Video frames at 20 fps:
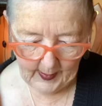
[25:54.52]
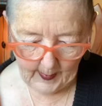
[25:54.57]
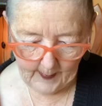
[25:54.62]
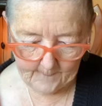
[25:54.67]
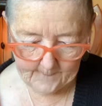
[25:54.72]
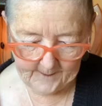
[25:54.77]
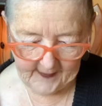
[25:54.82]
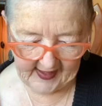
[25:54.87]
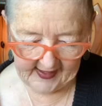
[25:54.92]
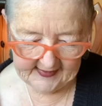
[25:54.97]

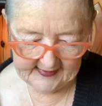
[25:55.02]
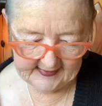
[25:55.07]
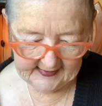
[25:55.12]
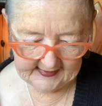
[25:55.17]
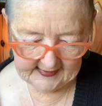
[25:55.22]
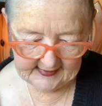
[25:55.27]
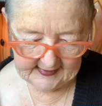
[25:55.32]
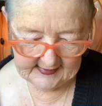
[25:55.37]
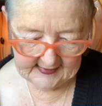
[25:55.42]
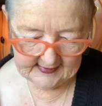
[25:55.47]
But
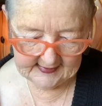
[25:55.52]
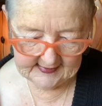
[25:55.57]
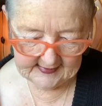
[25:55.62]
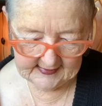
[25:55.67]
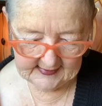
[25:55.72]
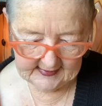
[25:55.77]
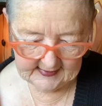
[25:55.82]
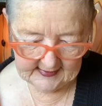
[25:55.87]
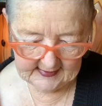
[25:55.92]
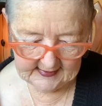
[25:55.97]

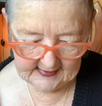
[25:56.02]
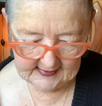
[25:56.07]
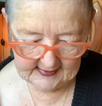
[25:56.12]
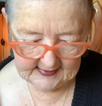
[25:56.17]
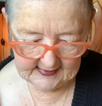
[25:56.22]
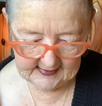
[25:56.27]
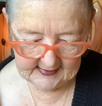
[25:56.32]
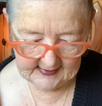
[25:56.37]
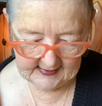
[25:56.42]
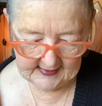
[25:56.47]

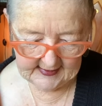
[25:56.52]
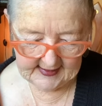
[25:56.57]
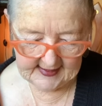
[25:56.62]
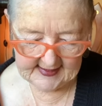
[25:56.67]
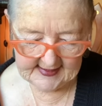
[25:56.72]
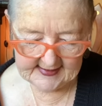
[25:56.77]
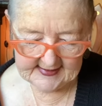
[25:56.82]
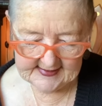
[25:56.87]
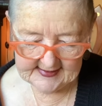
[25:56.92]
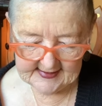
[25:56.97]
he
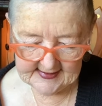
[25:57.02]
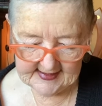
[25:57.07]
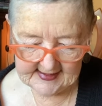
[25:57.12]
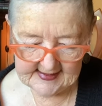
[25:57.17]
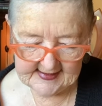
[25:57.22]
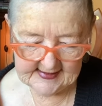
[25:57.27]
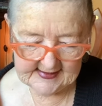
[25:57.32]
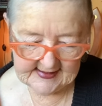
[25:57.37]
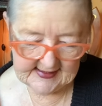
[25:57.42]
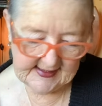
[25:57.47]

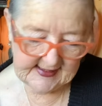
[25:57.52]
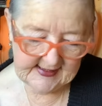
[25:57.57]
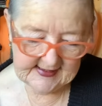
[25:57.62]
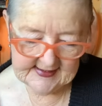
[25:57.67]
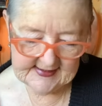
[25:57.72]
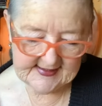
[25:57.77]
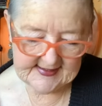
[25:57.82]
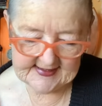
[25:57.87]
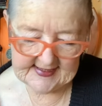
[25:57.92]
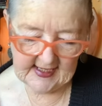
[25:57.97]

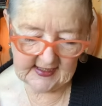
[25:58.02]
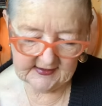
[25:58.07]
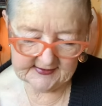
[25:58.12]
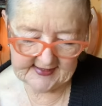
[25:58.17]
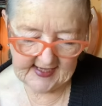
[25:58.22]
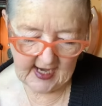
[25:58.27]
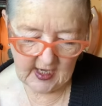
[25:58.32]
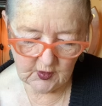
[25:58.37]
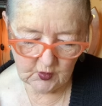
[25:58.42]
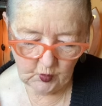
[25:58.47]
didn't settle
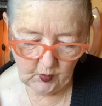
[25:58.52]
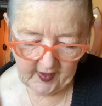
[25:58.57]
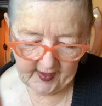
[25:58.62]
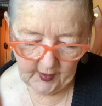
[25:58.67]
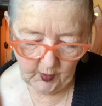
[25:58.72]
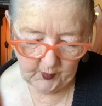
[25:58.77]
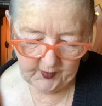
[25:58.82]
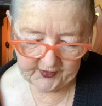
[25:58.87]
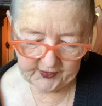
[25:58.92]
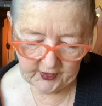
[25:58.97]
down
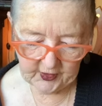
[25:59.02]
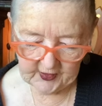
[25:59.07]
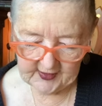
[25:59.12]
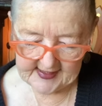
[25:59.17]
well with her.